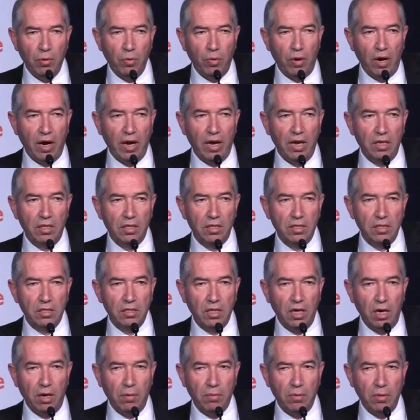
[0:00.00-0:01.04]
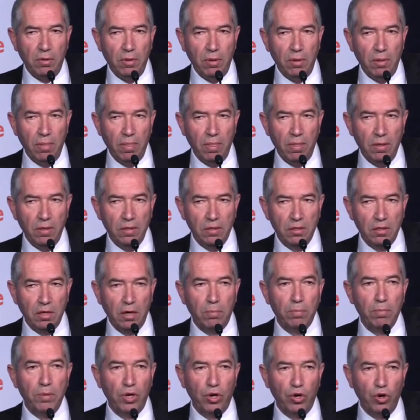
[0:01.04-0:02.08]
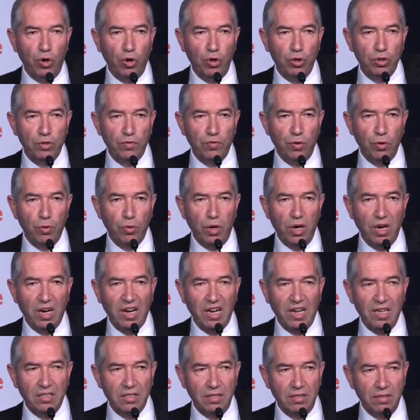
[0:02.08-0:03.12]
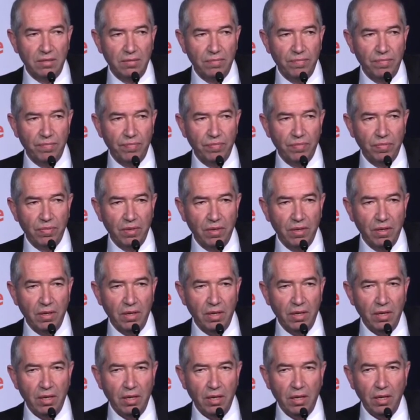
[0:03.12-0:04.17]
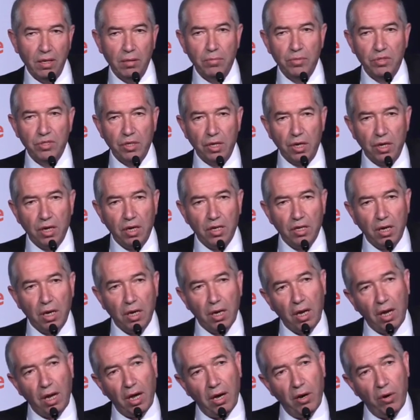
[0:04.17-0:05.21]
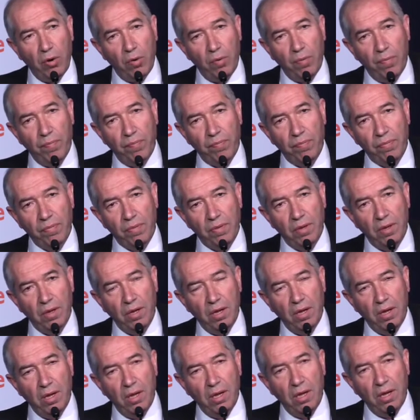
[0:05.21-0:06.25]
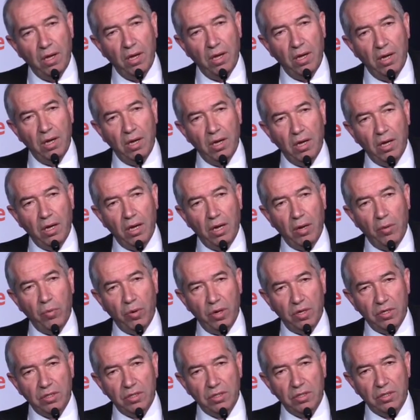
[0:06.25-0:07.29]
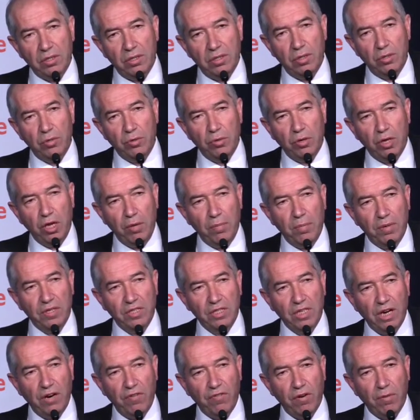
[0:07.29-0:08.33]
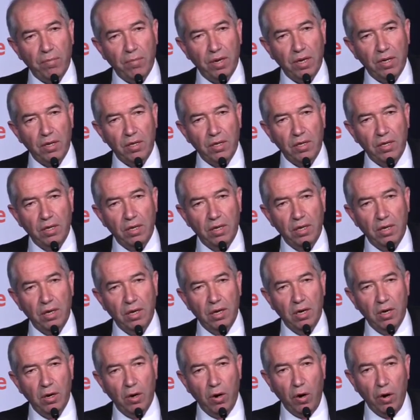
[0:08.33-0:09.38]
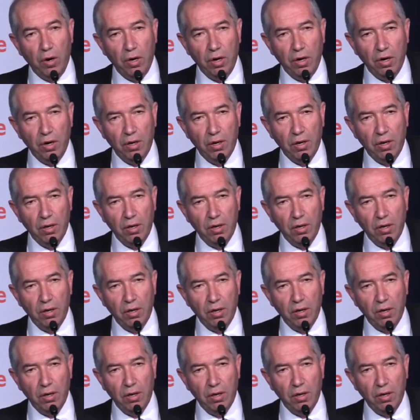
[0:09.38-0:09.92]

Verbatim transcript: Why it is stopped? Stopped because for one reason. Mr. Netanyahu, he wants to keep his government on.